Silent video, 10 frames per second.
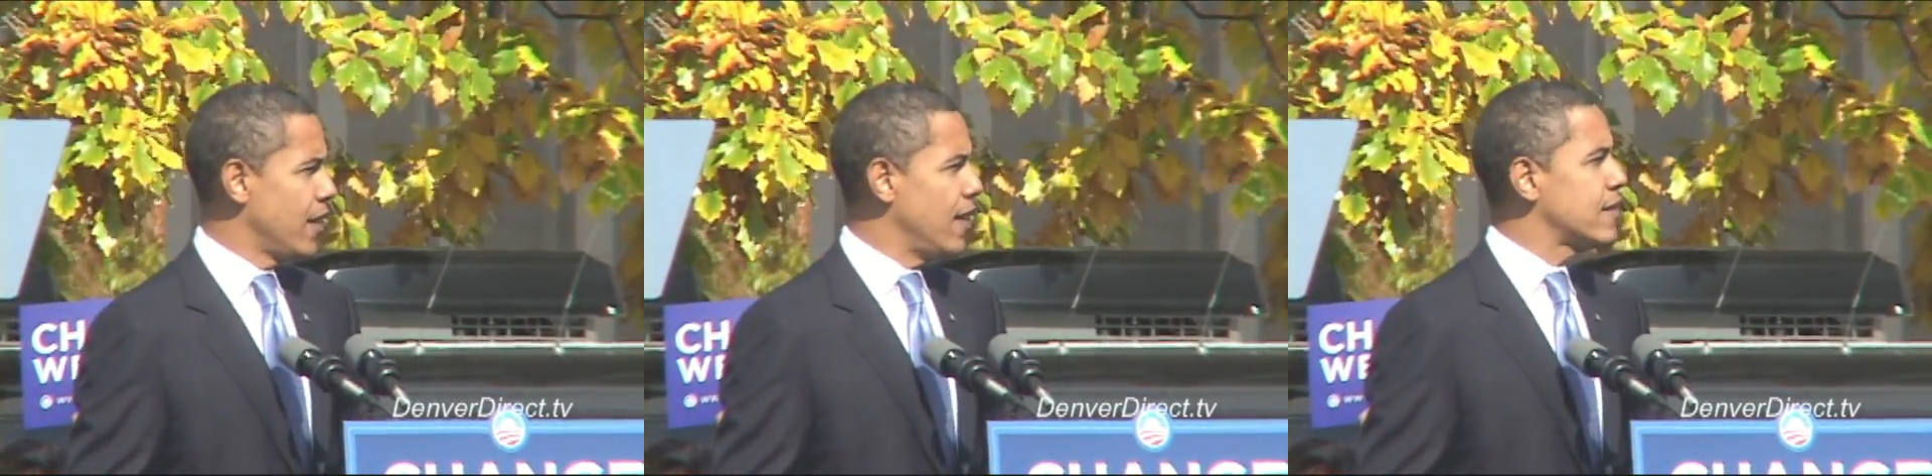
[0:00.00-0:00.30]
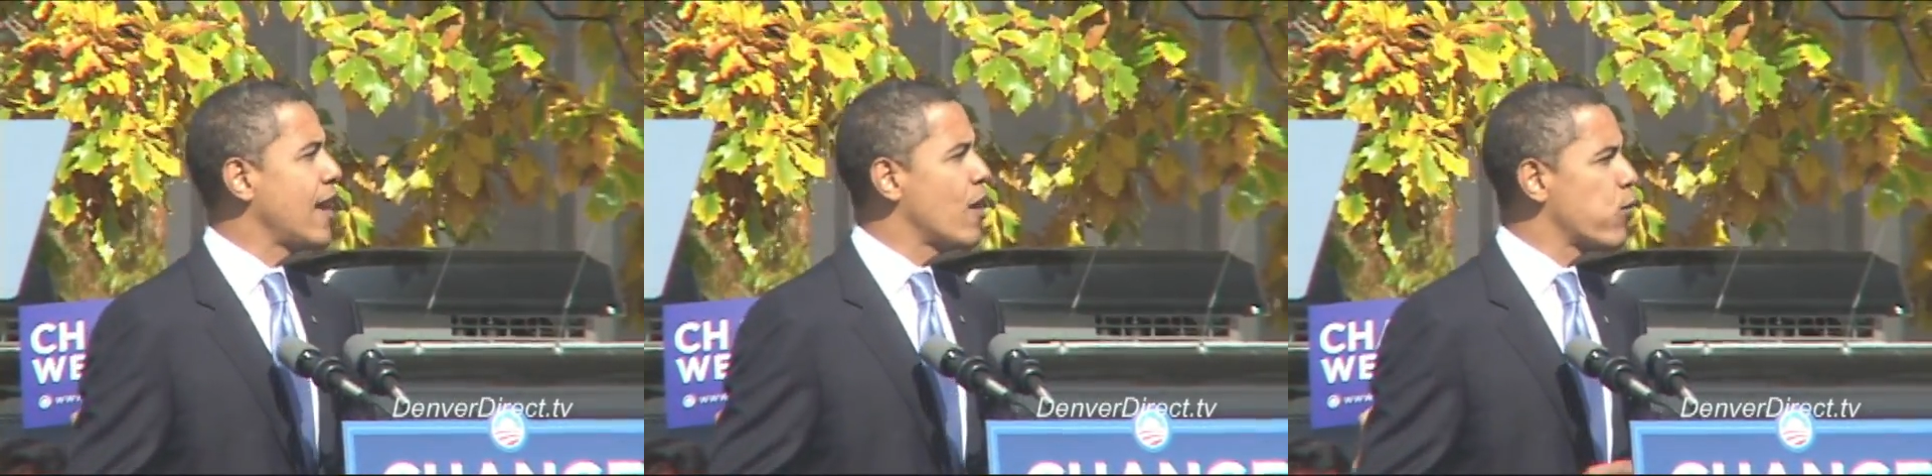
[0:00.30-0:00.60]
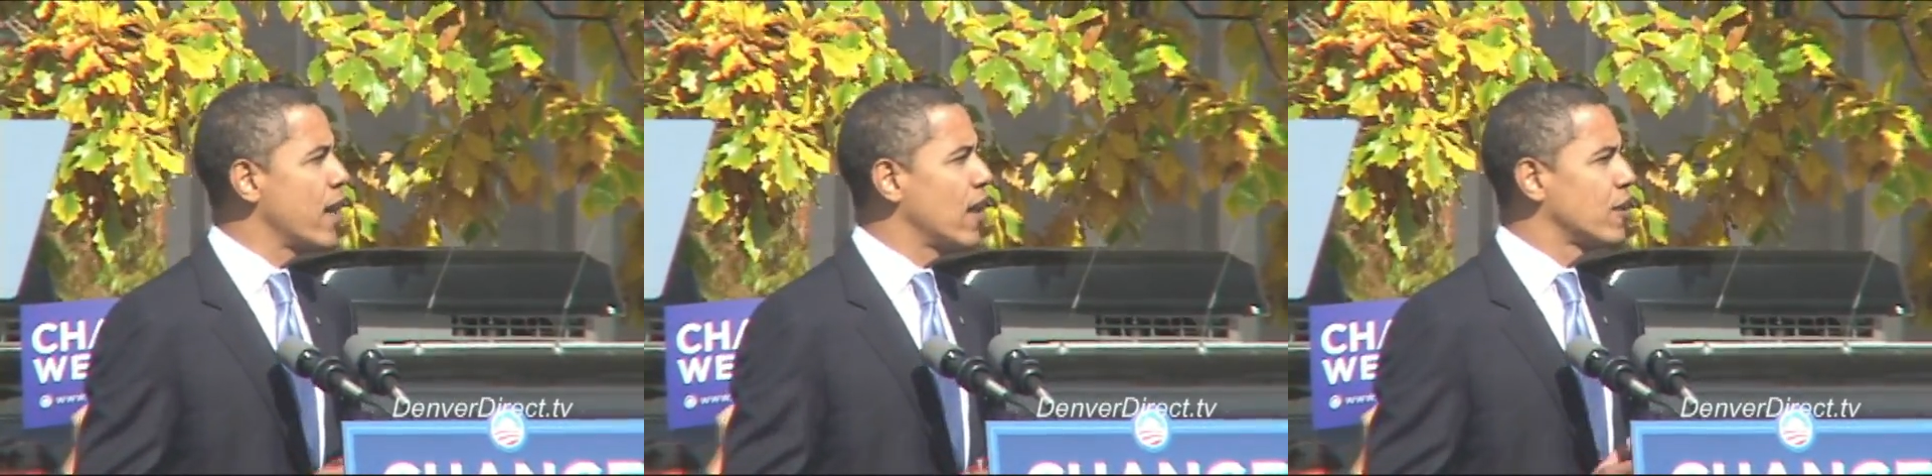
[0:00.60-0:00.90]
is a
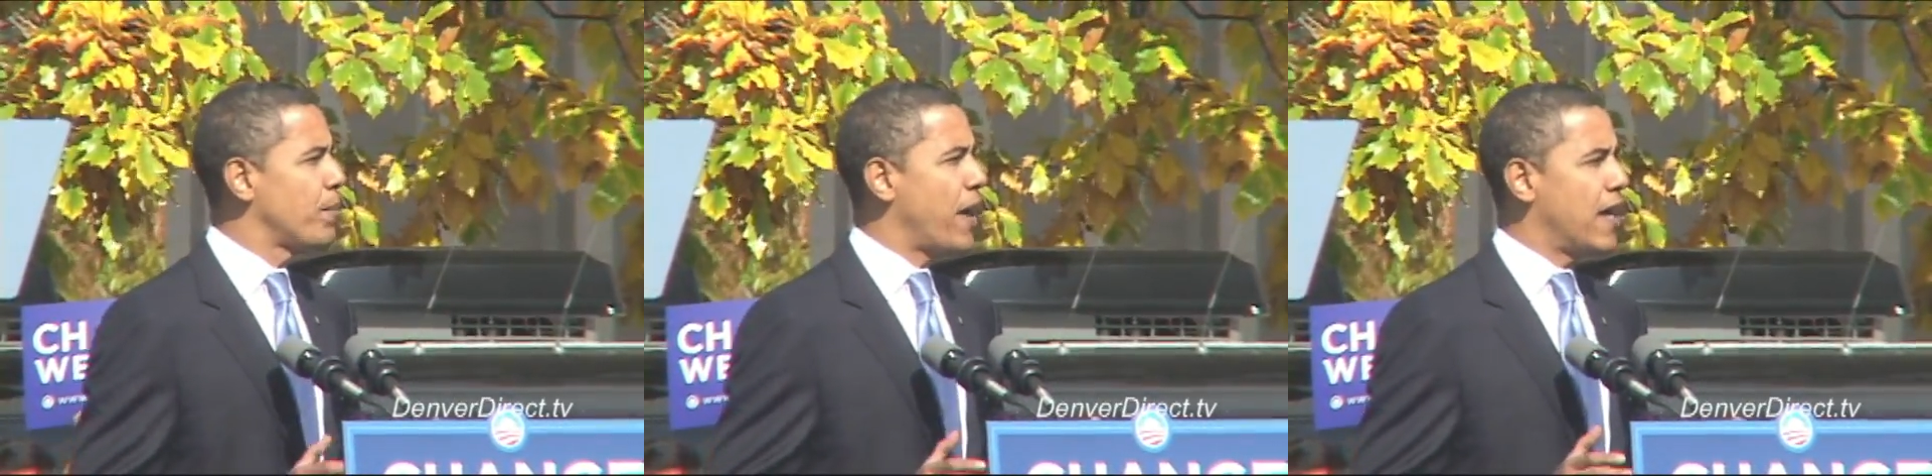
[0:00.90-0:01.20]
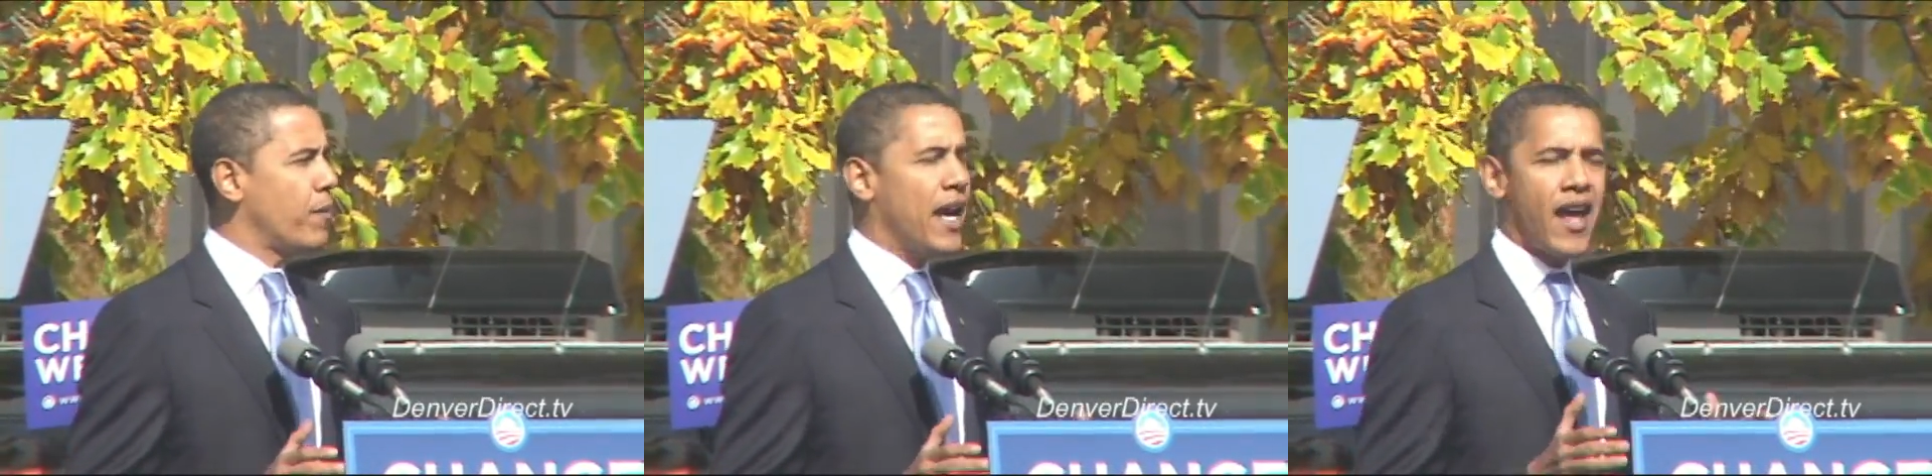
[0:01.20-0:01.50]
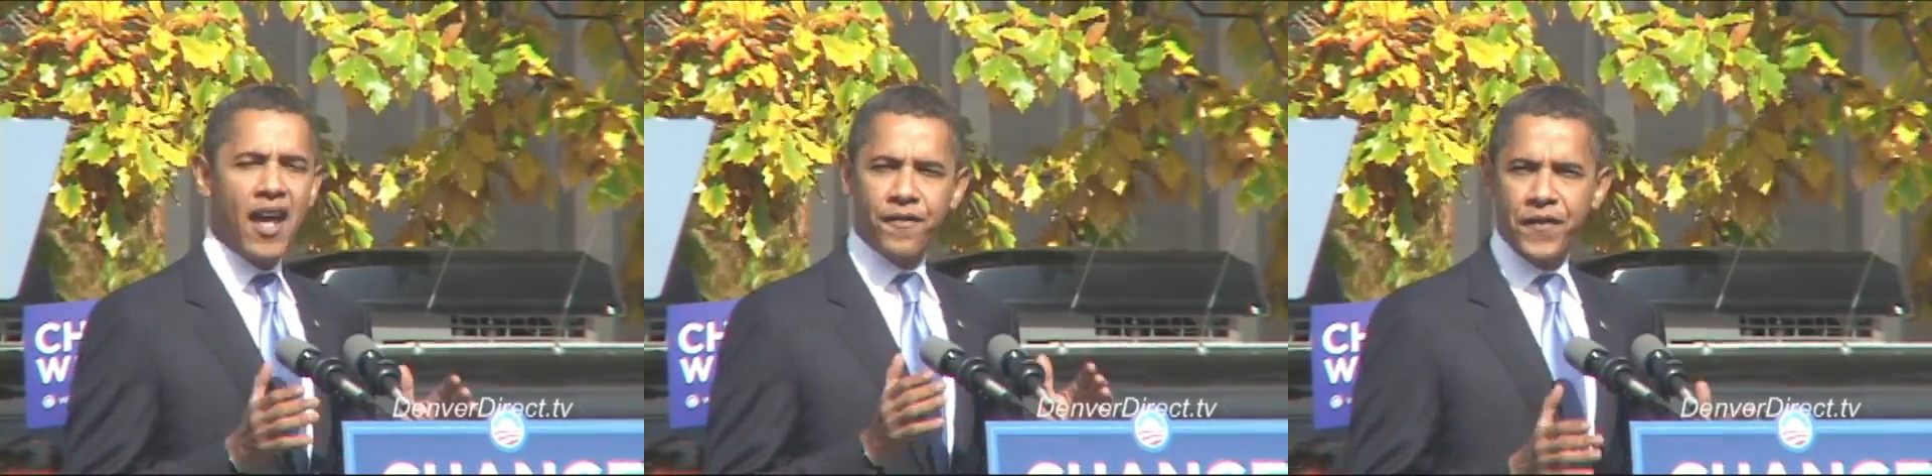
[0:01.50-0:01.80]
real debate about
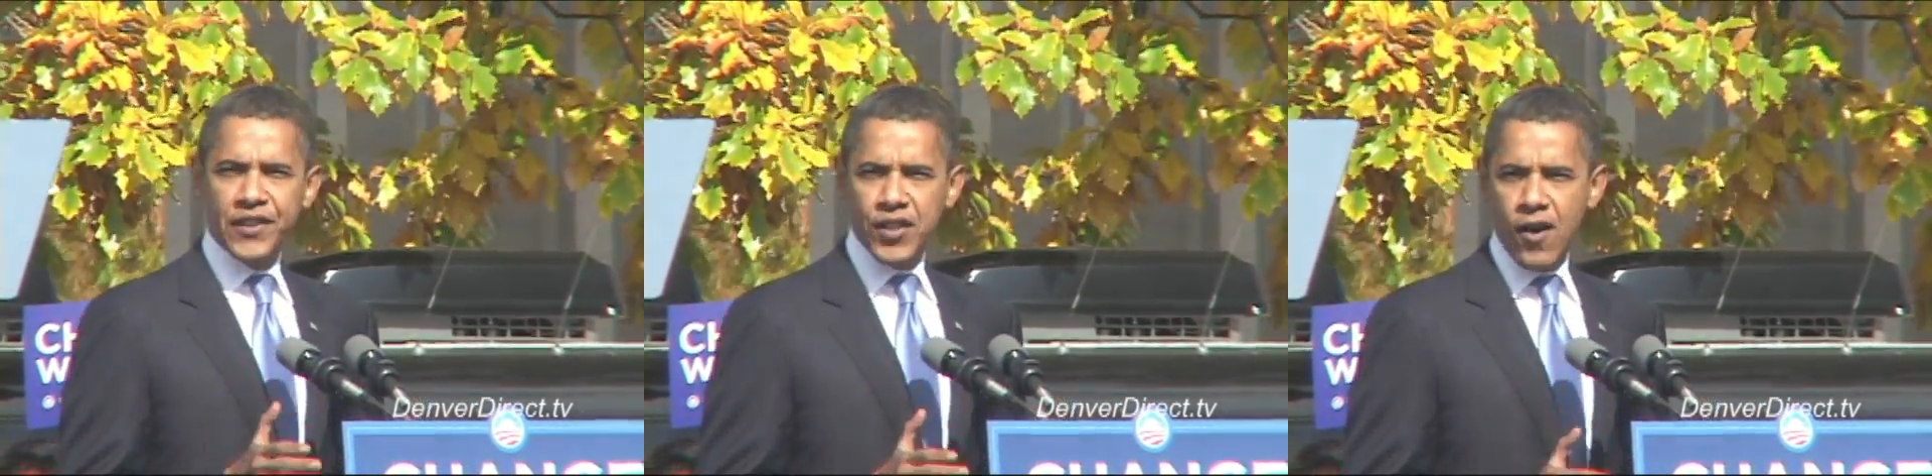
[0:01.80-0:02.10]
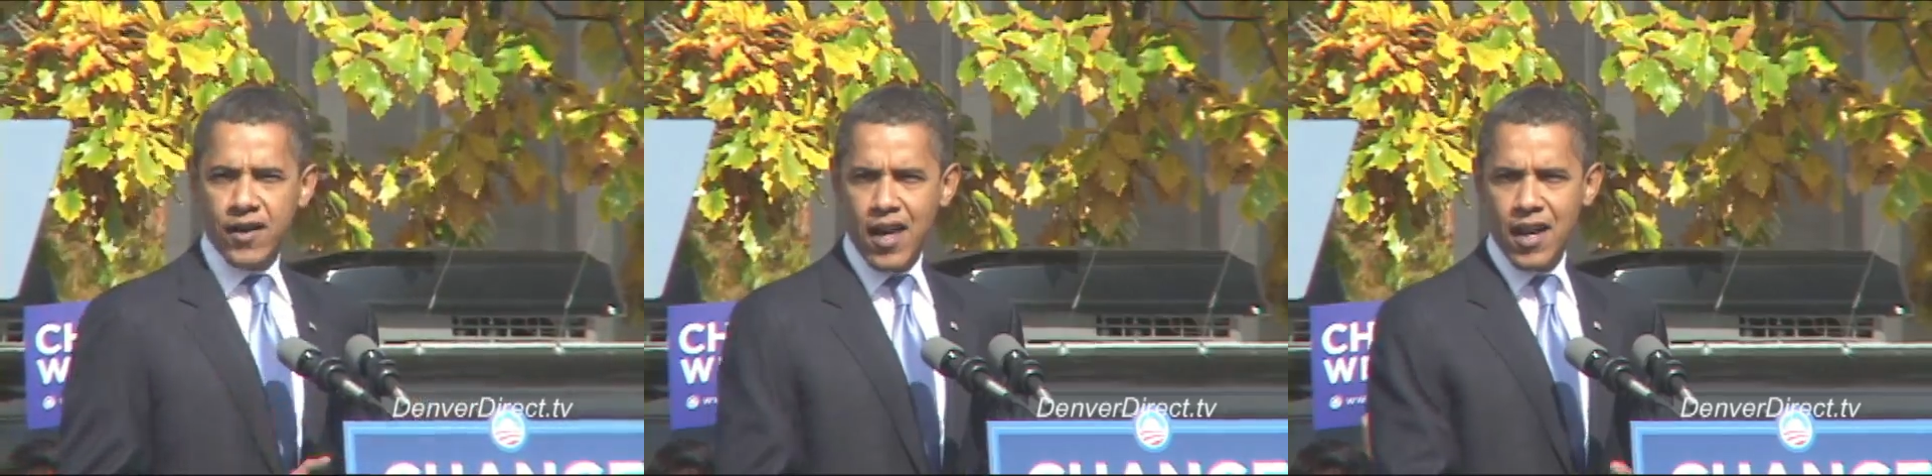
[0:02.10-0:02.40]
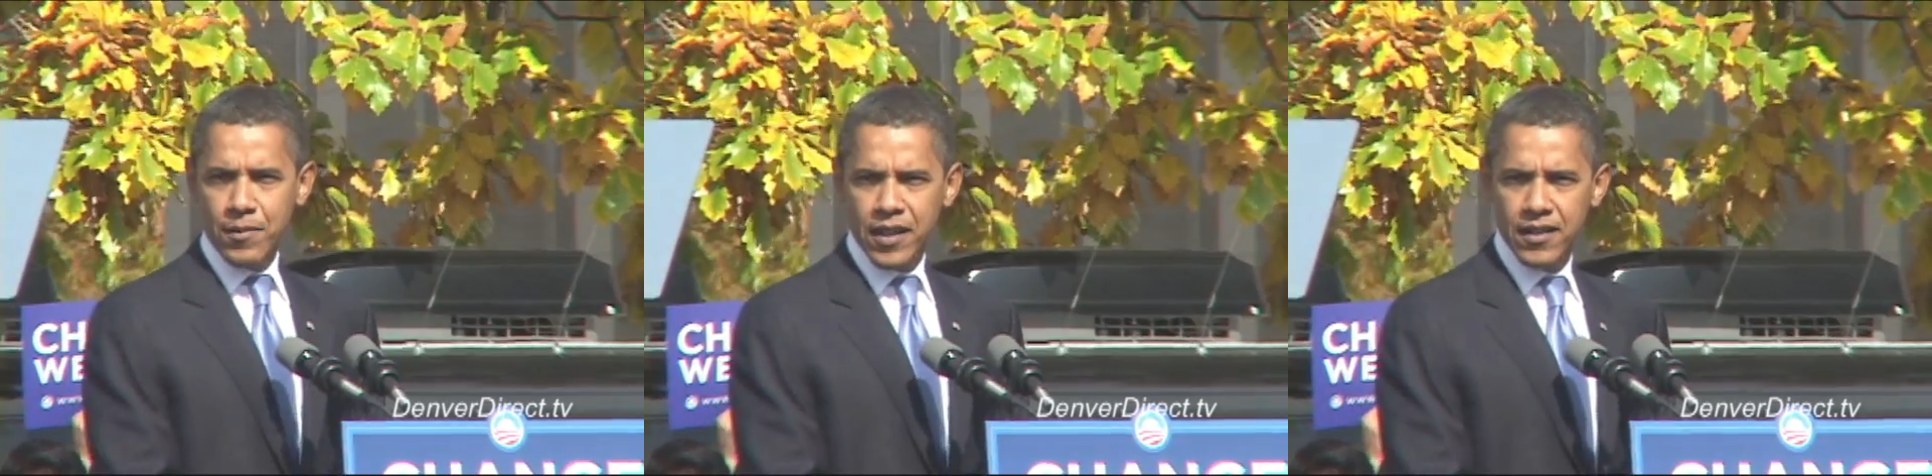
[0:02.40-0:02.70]
how to fix our
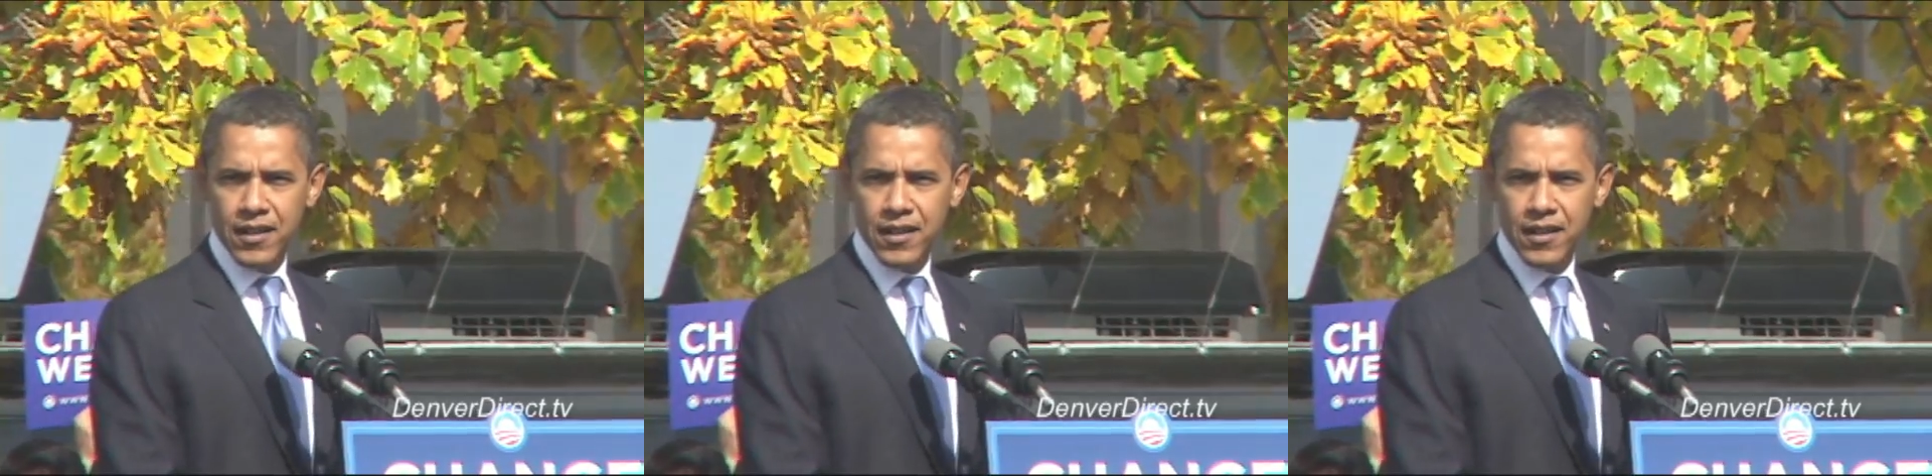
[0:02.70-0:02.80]
economy,